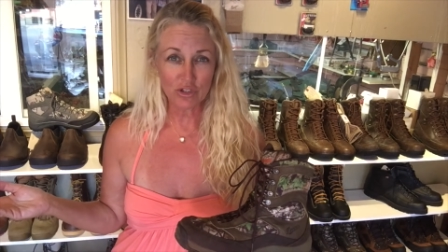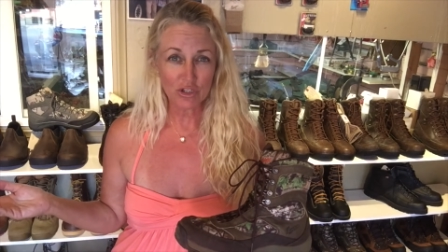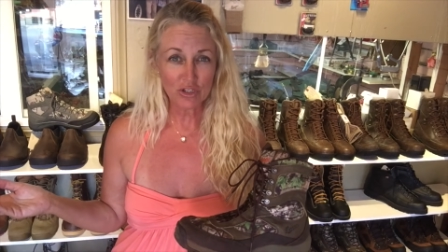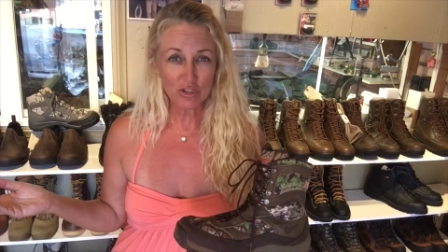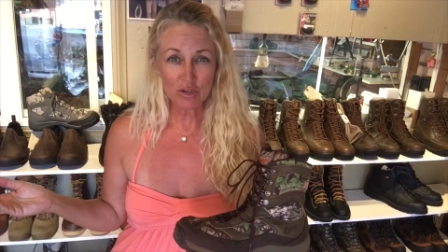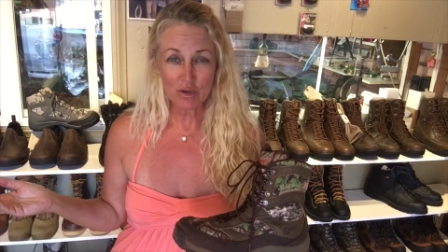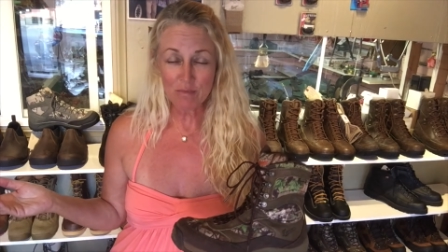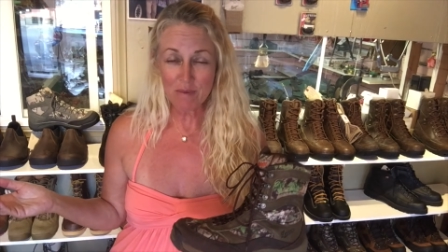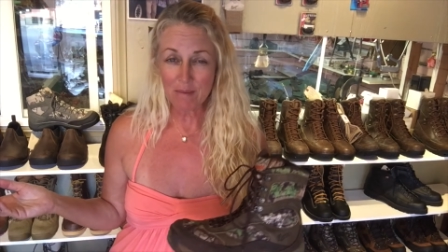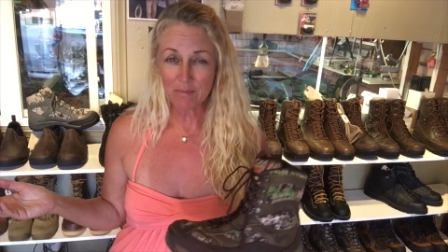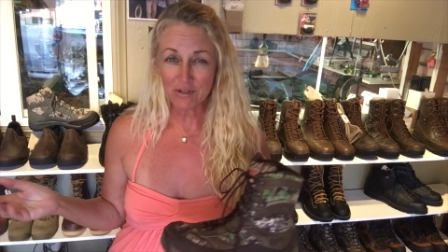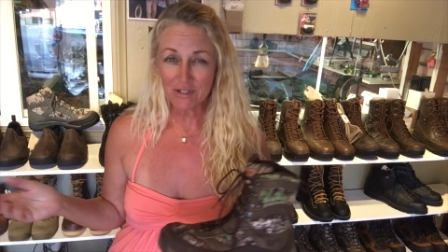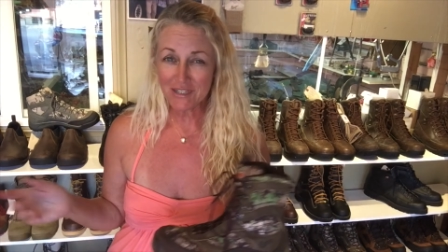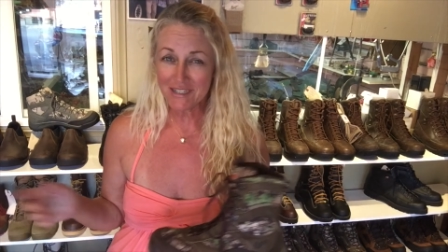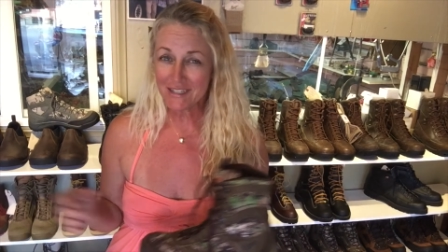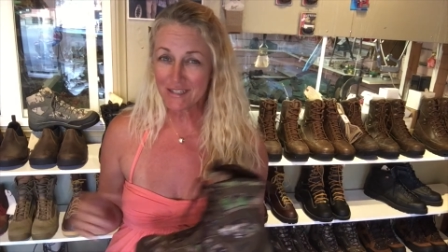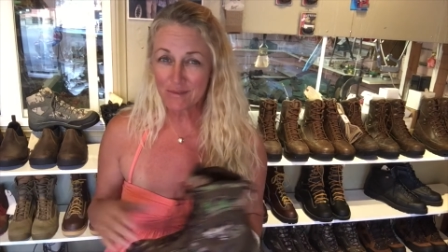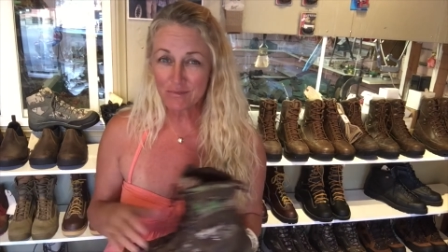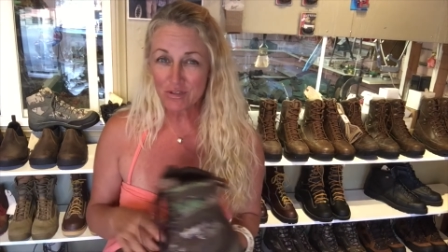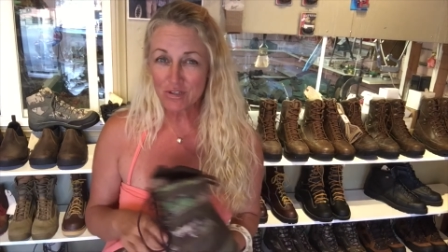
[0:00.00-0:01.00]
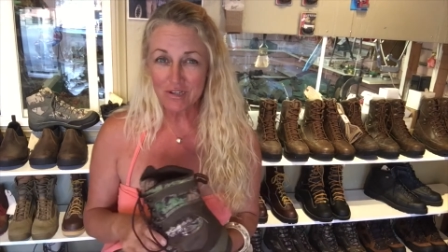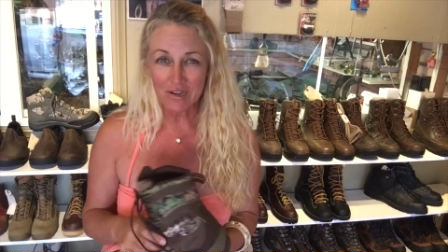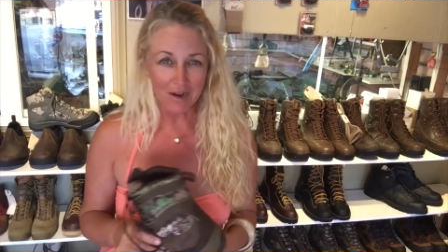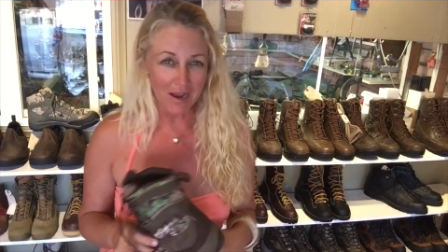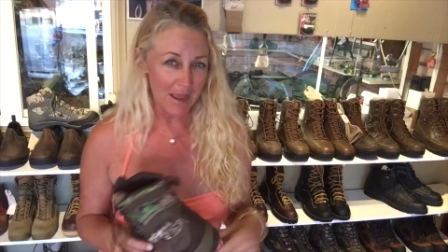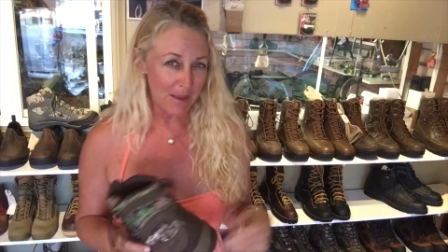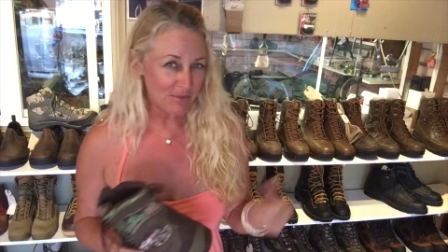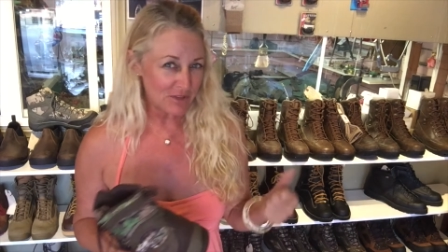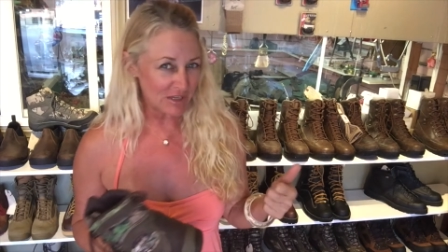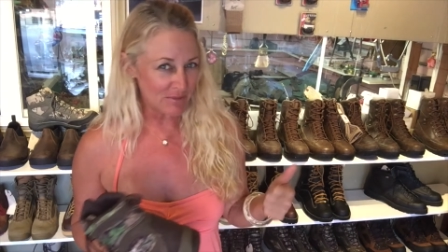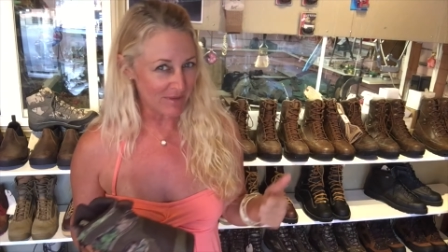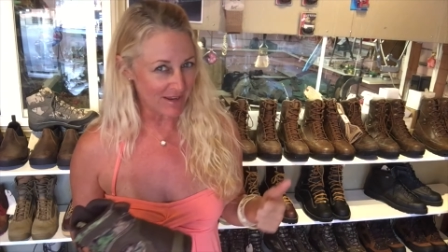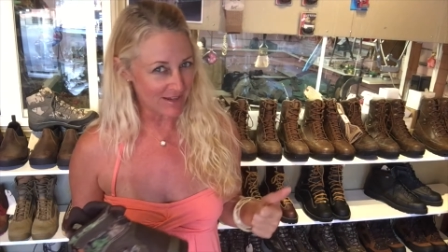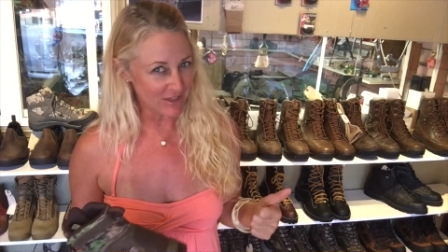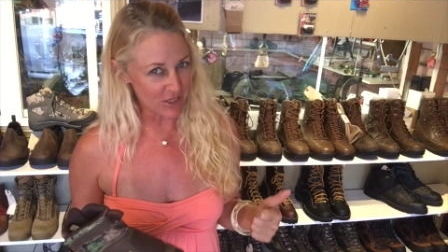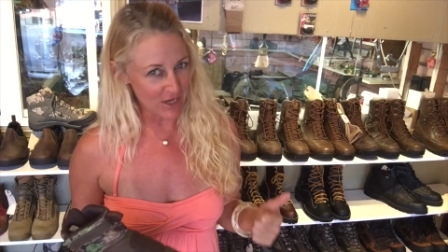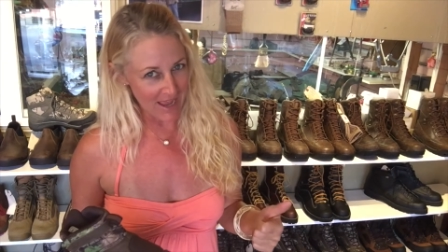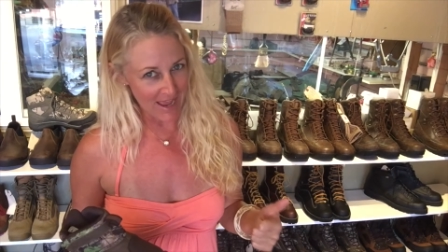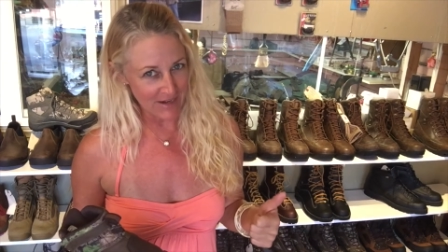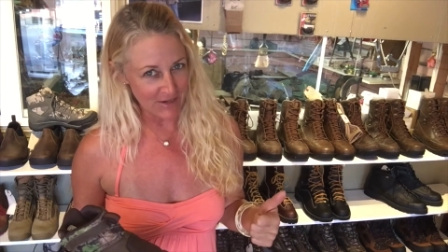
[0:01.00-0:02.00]
just remember to subscribe to my
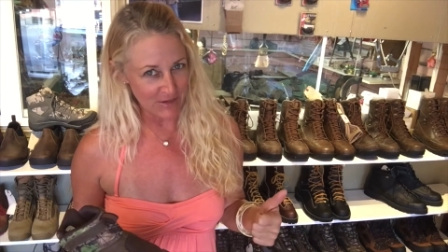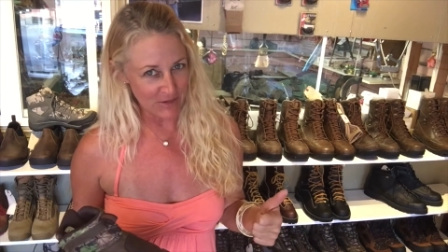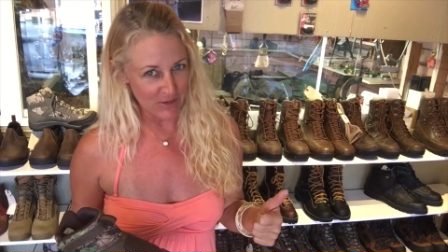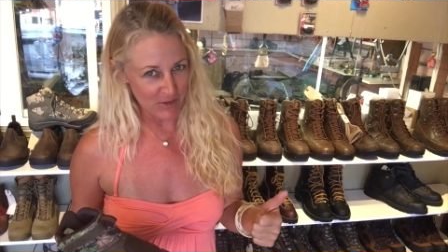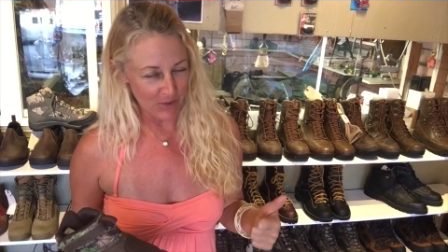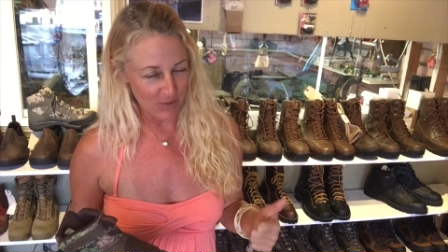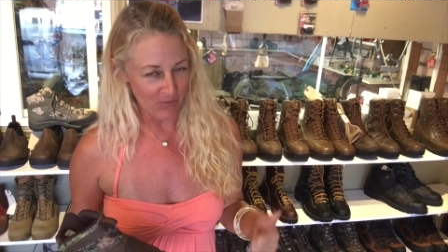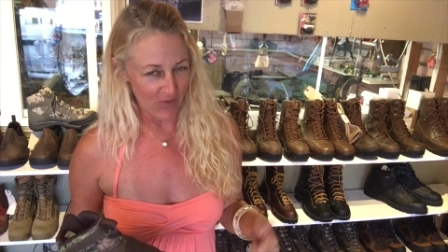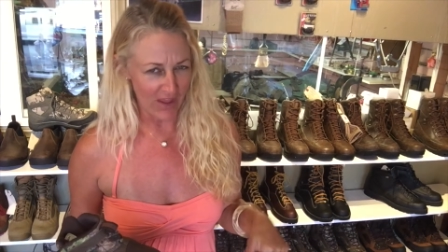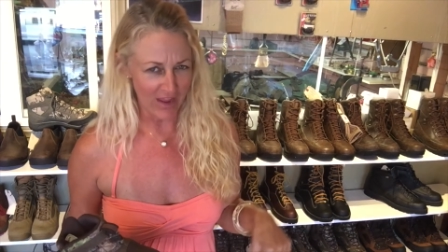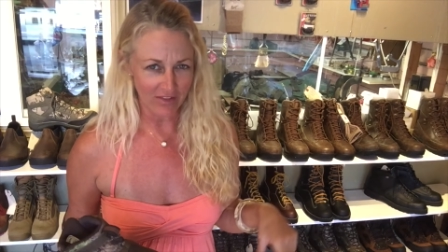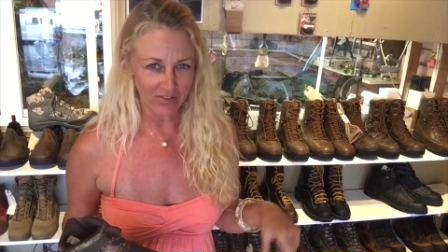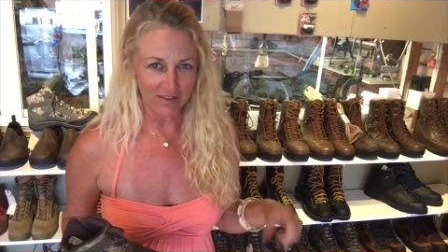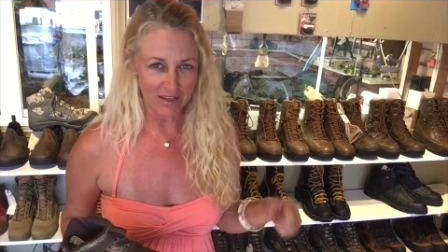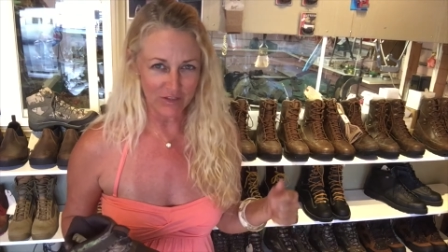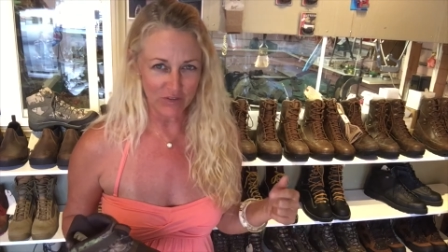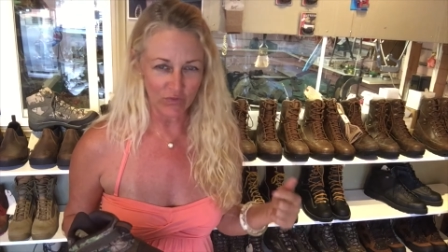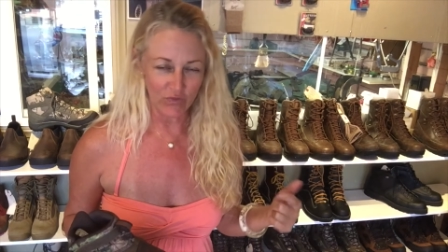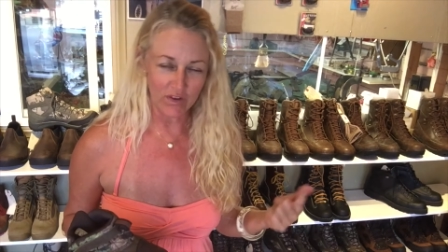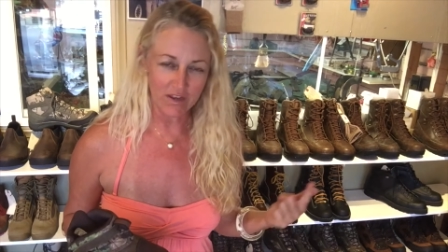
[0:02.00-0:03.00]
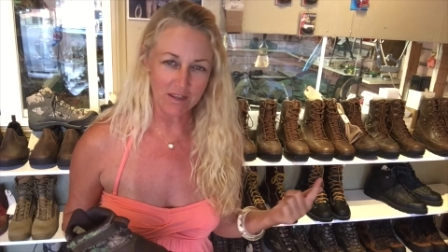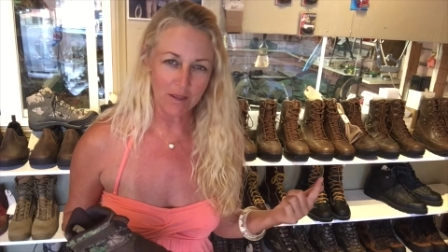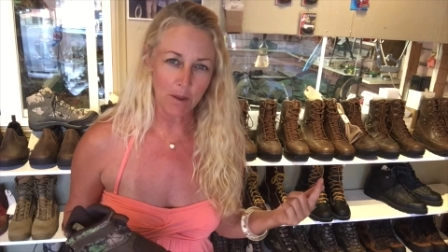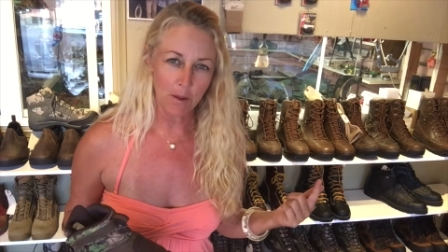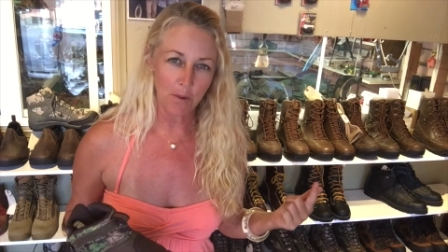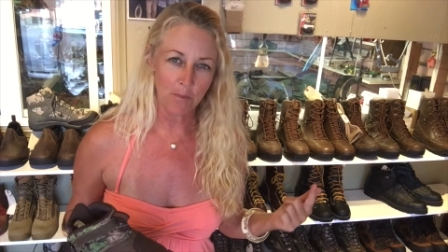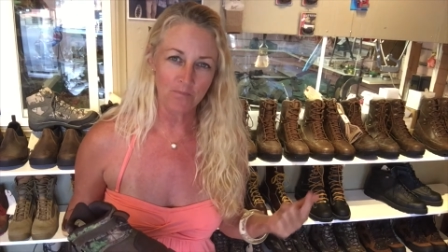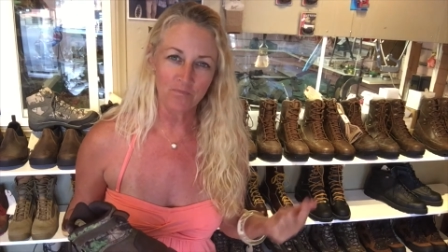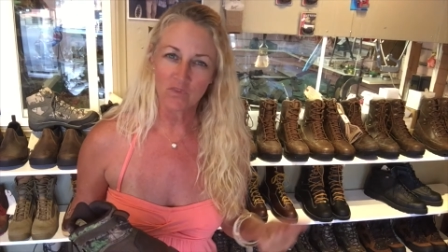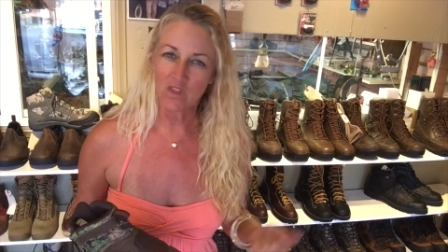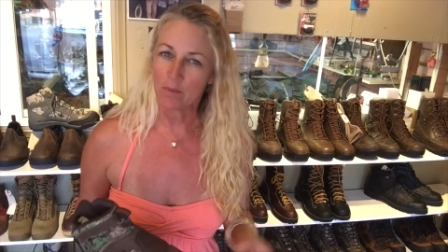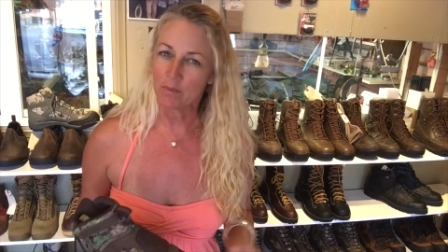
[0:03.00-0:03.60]
channel, like this video,